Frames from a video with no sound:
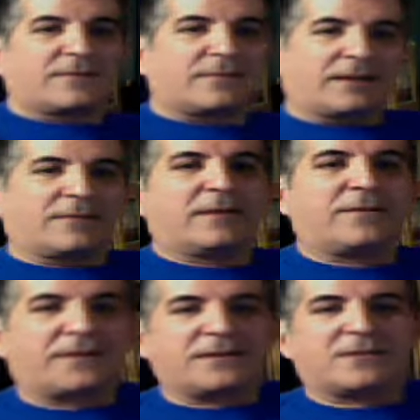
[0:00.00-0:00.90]
Getting ready
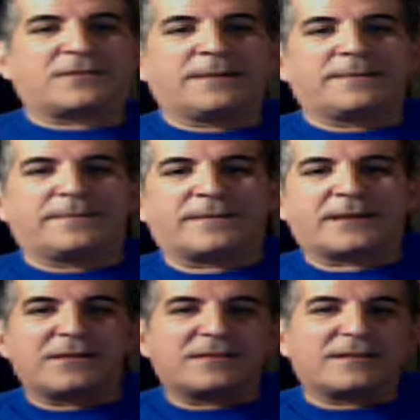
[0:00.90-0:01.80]
for the trip.
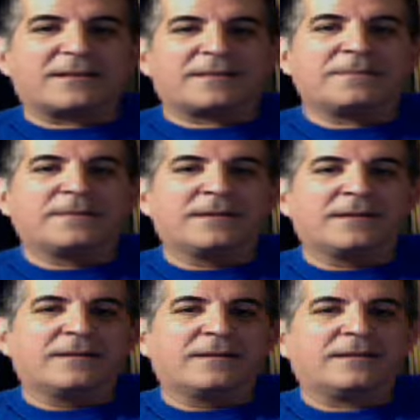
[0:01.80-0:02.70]
Can you see them?
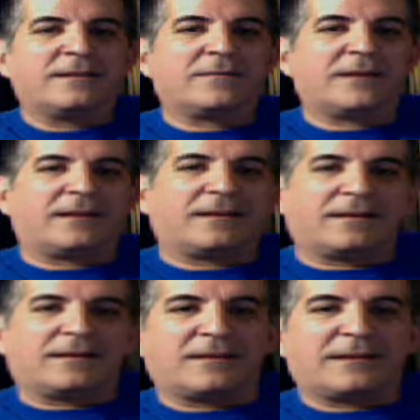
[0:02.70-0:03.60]
Wait,
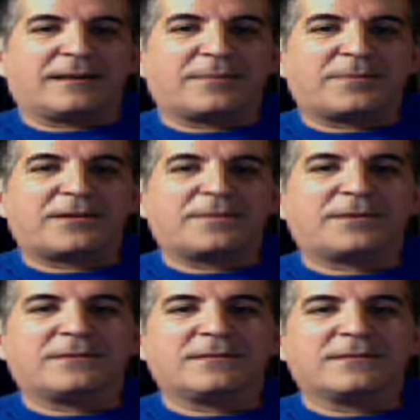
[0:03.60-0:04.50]
they are
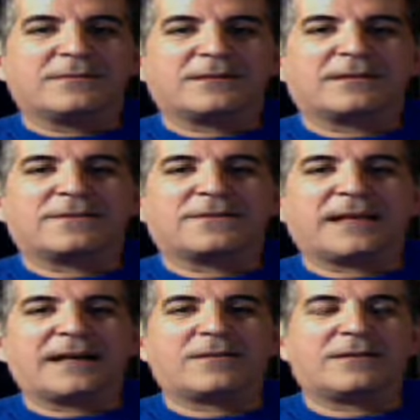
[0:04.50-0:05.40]
purple with a little
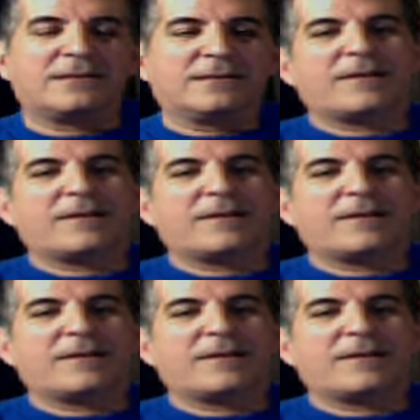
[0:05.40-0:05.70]
flower.